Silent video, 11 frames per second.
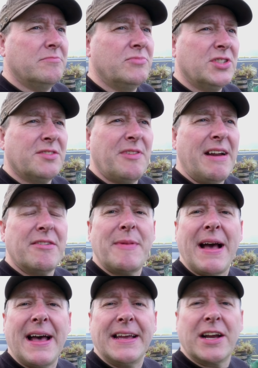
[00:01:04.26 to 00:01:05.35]
just around
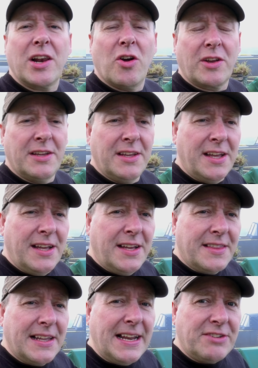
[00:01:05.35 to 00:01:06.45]
about 8 o'clock,
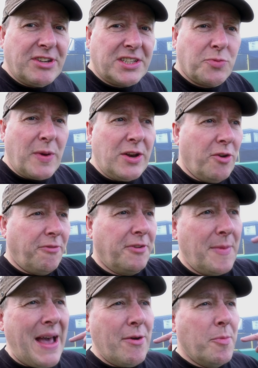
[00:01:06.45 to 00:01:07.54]
the electrics went off
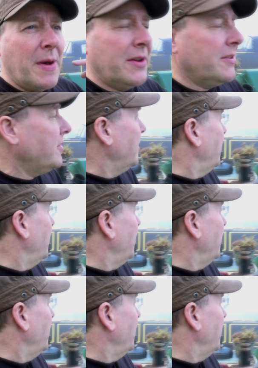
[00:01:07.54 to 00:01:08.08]
from our boat